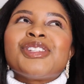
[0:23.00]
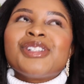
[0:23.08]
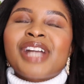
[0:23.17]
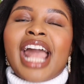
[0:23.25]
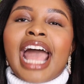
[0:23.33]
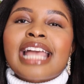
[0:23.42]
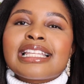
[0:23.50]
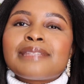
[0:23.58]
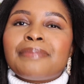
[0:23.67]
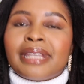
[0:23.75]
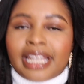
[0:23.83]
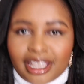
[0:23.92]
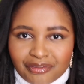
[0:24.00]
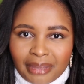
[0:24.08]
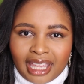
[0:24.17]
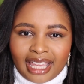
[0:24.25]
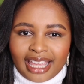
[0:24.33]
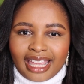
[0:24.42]
you guys believe
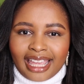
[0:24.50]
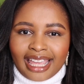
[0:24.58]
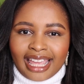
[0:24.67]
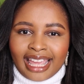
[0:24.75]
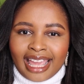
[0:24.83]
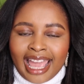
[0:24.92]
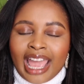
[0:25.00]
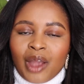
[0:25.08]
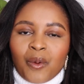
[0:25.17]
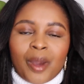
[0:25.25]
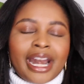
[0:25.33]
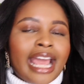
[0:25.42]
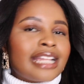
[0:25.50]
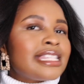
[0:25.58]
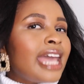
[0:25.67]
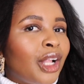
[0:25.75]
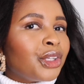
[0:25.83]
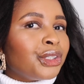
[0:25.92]
me when I
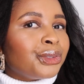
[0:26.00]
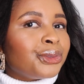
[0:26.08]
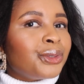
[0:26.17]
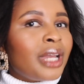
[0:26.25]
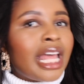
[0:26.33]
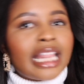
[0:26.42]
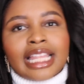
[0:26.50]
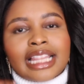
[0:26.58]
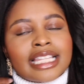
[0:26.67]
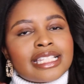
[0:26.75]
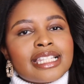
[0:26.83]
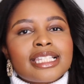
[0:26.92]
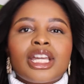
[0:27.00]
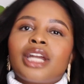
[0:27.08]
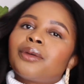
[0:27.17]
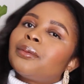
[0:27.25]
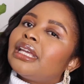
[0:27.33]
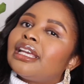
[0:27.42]
tell you that this is
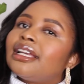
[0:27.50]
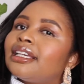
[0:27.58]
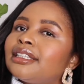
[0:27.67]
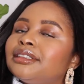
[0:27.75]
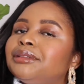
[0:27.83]
not a wig?